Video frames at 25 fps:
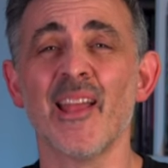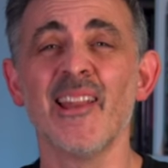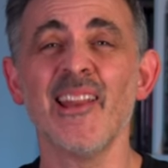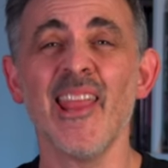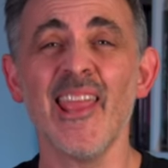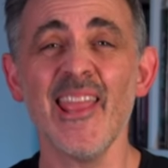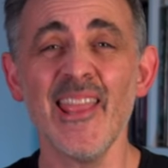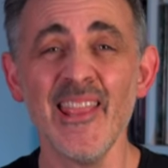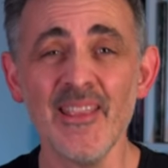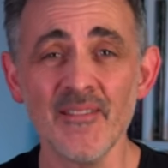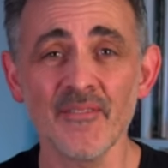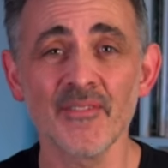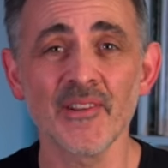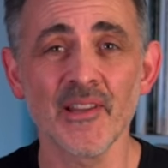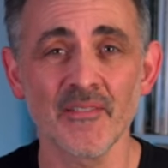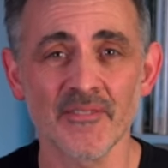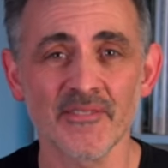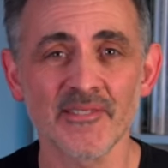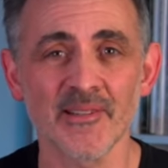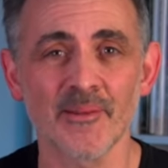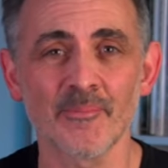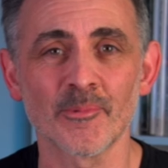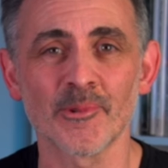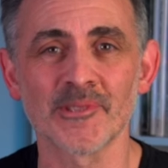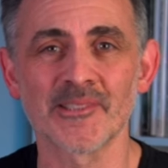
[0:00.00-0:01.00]
And even if
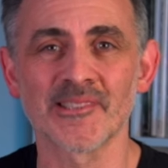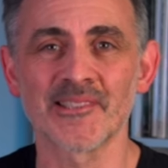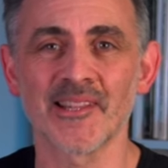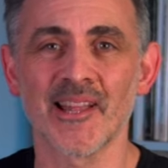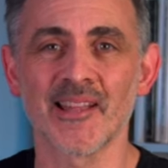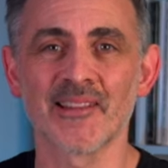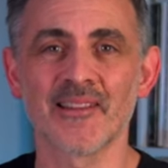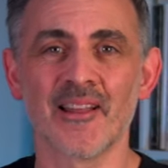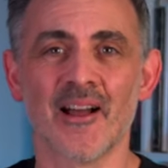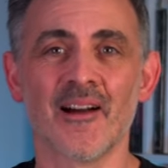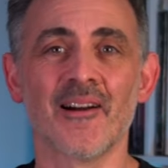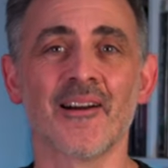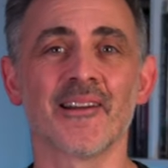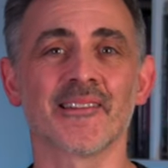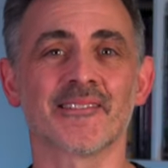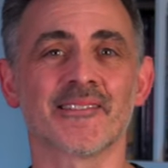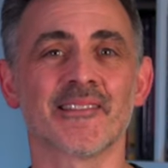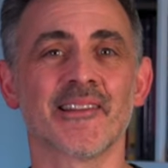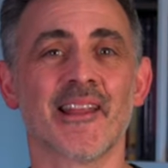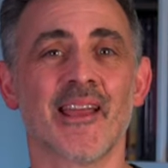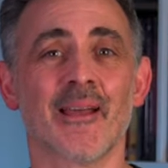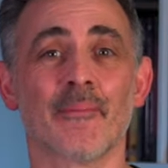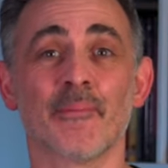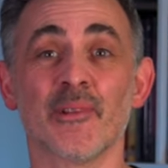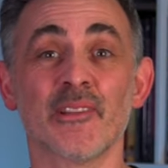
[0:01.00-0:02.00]
someone said, oh, it's
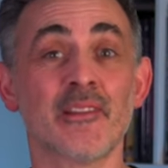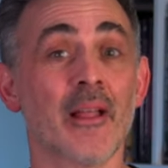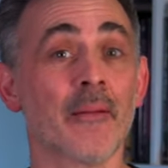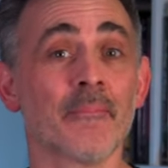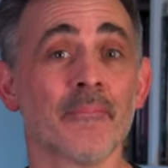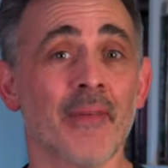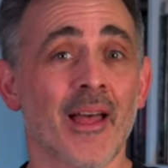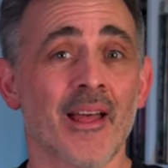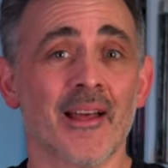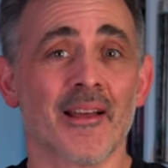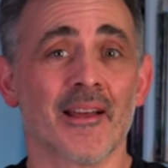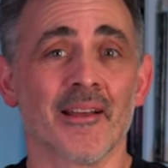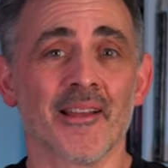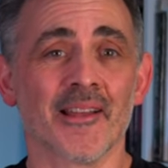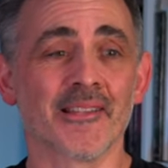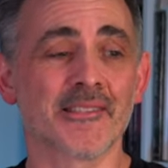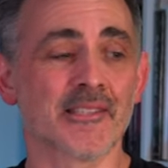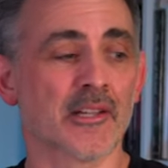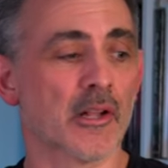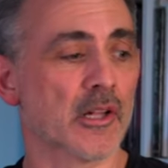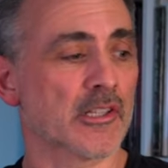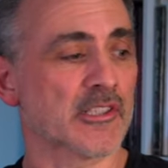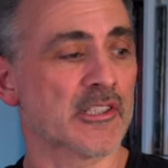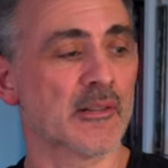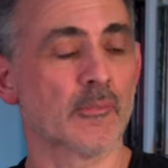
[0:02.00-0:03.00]
an app, it doesn't matter. It's
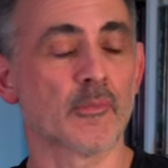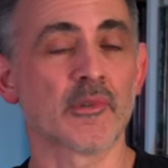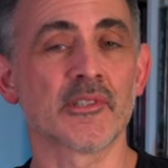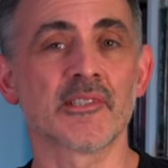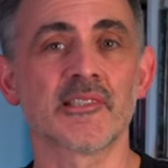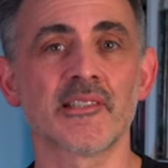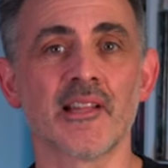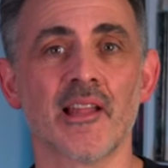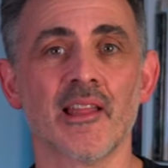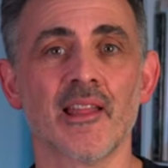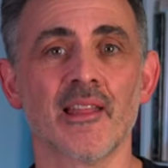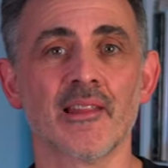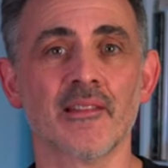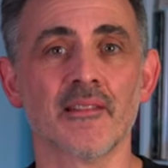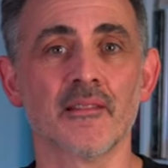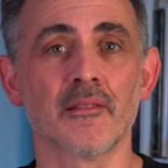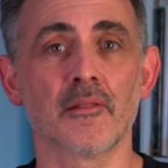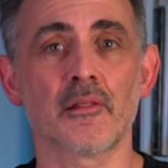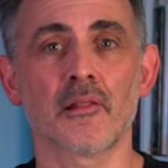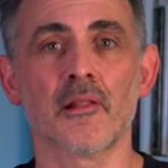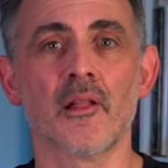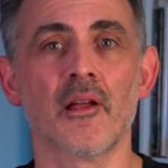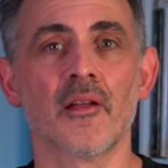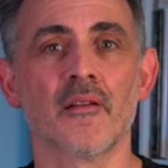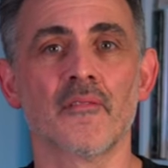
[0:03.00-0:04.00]
like someone saying
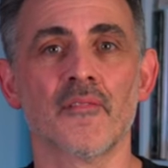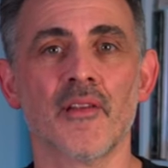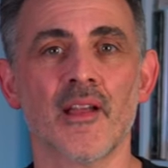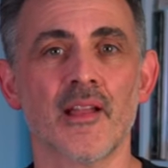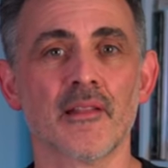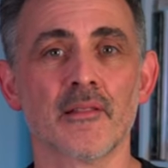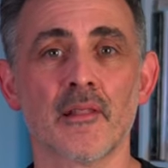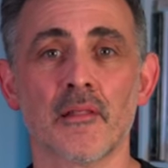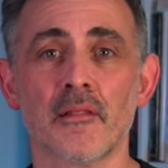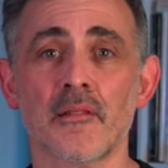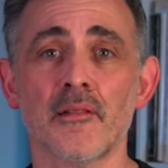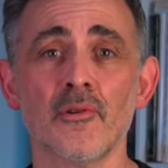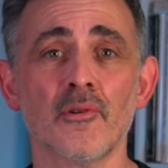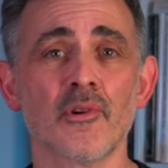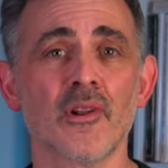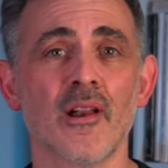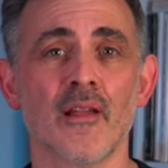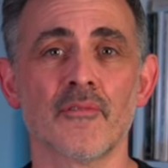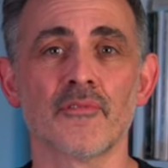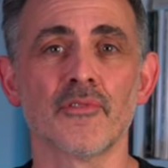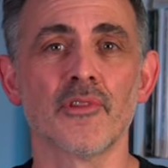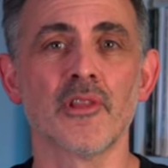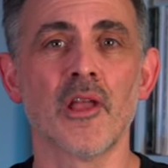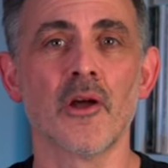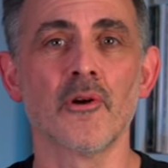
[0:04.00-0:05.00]
sleight of hand, they're still going
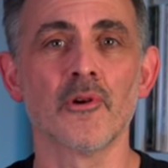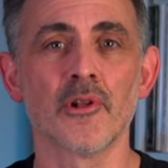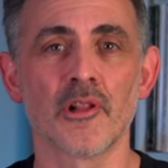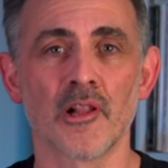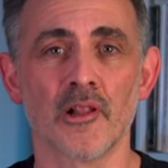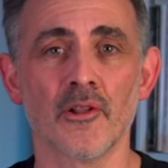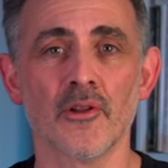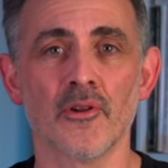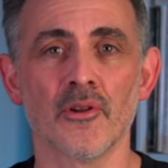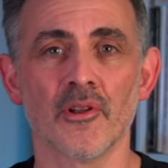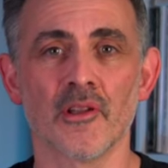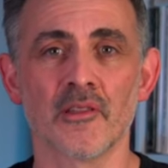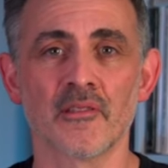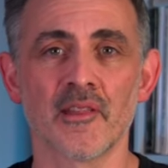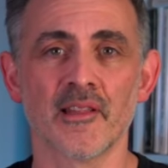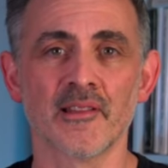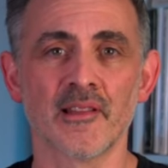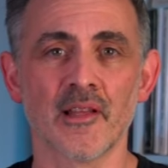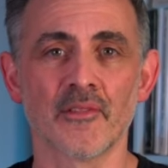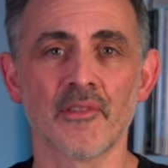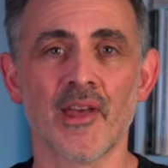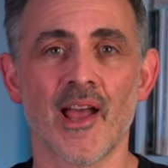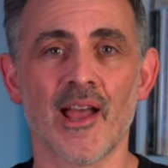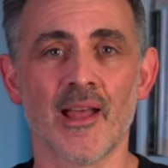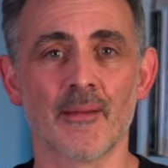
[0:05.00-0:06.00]
to have no clue because they
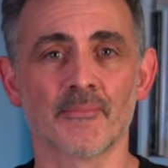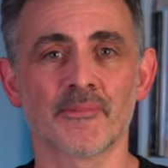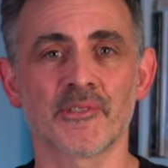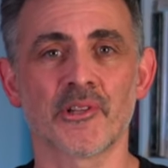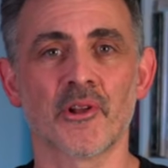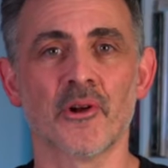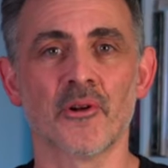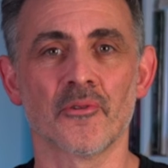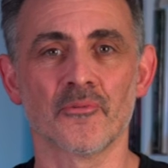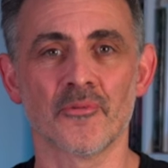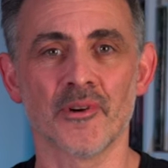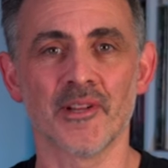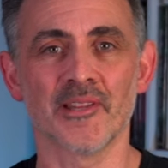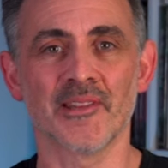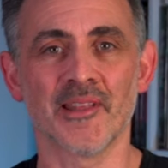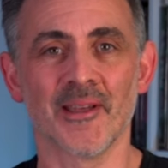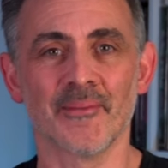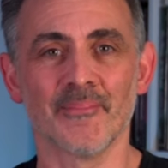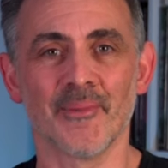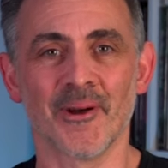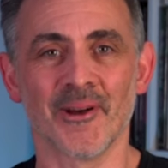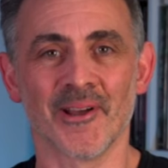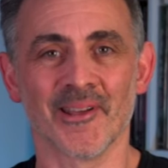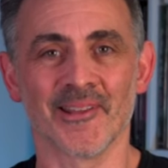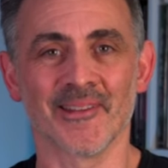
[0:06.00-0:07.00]
know that apps can't read their
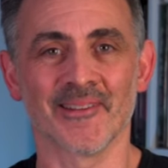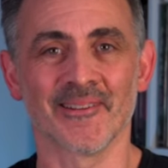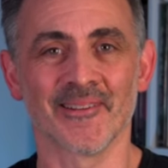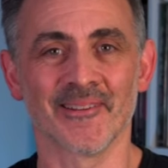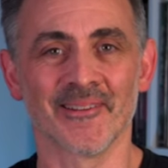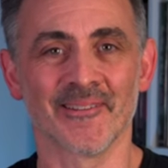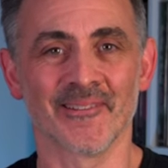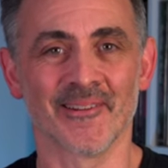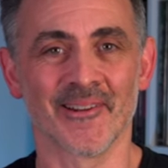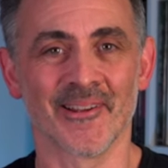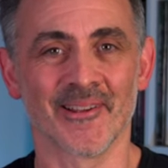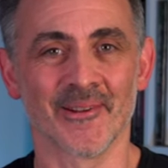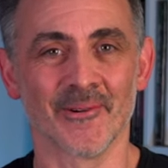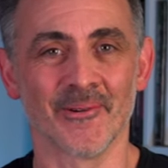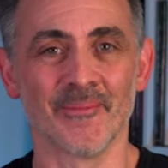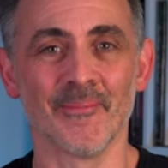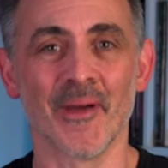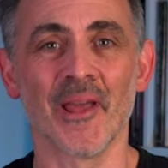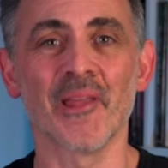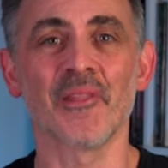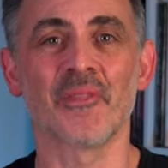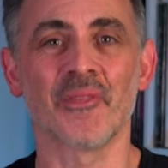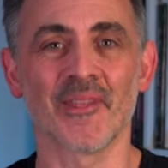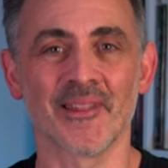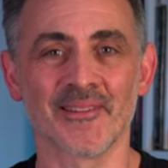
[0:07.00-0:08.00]
mind, right, or
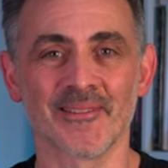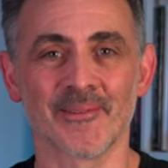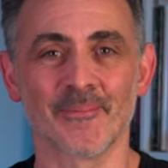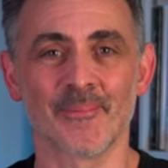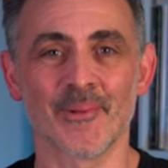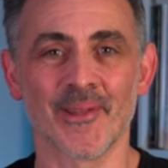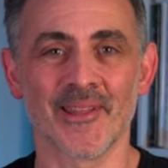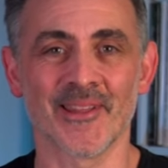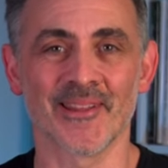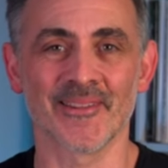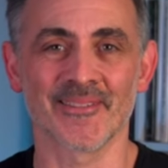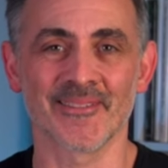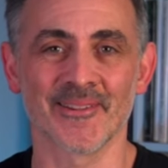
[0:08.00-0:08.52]
make things appear.